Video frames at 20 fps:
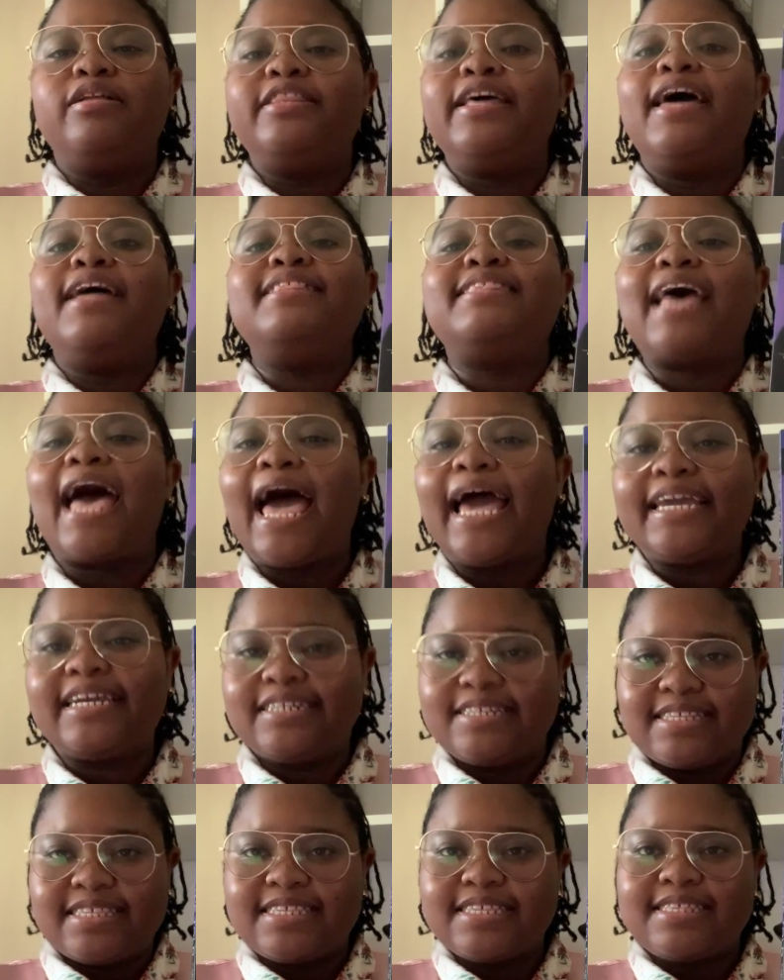
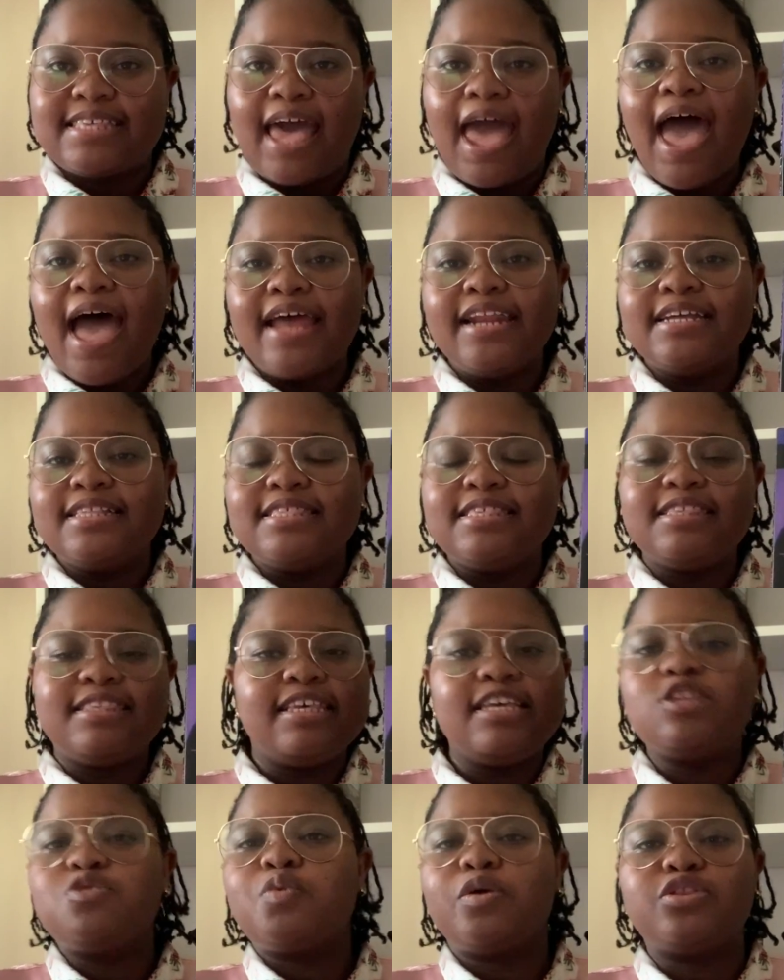antagonist's head, and
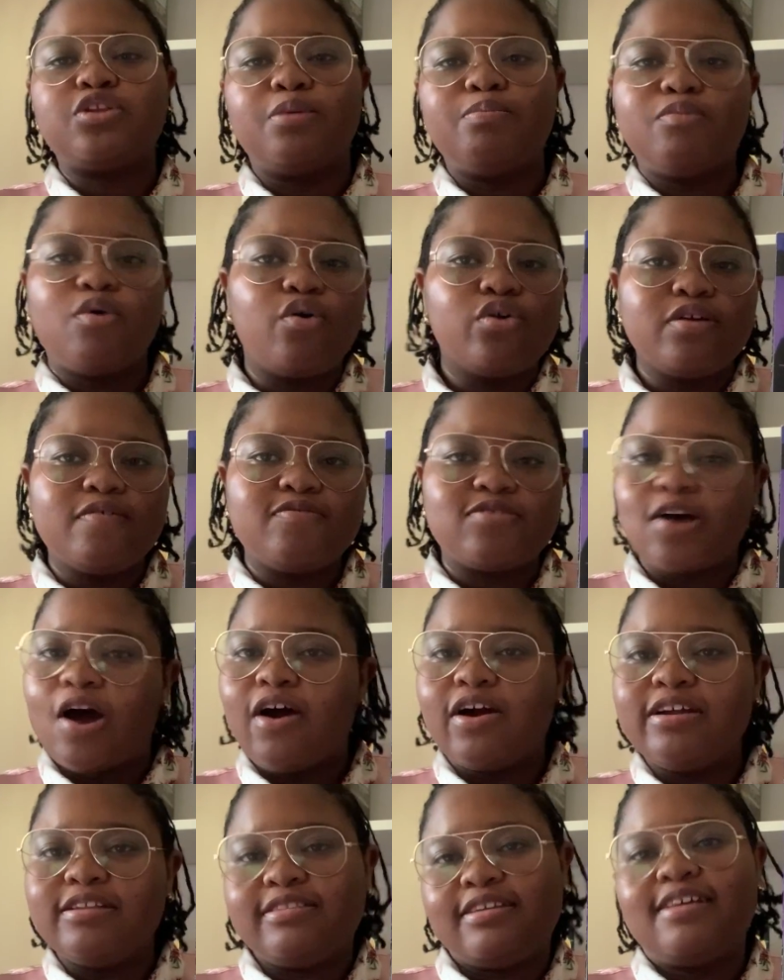sees what their motives
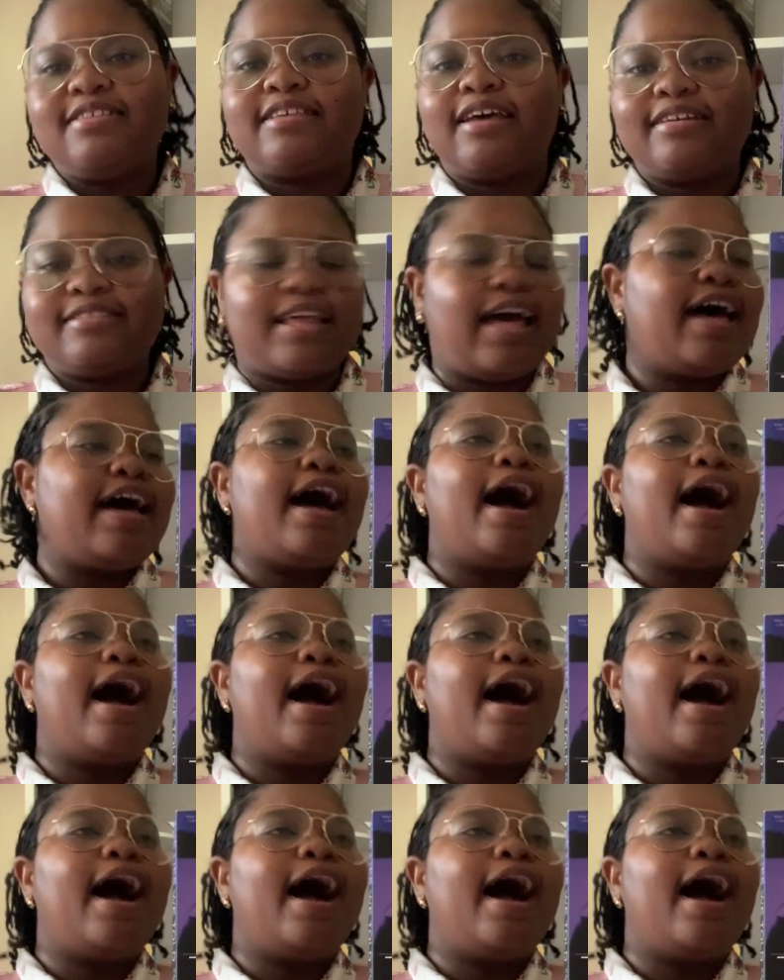are and things like that.